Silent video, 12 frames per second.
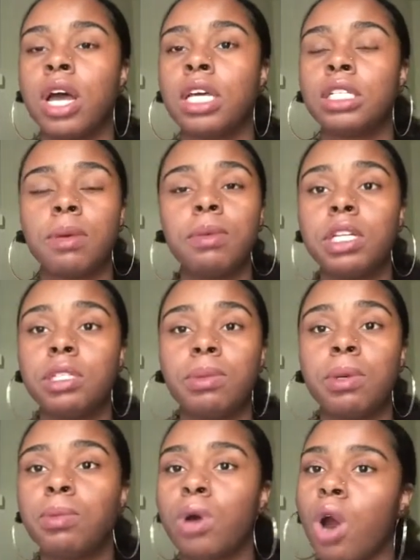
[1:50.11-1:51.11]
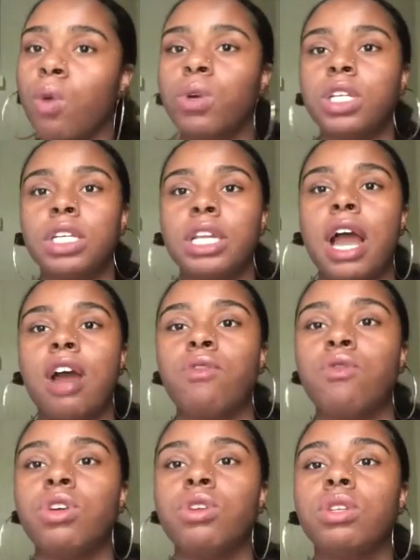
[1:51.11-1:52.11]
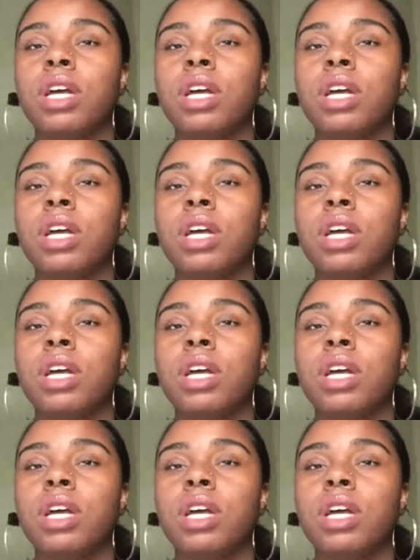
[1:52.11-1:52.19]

some of these people are really not for you.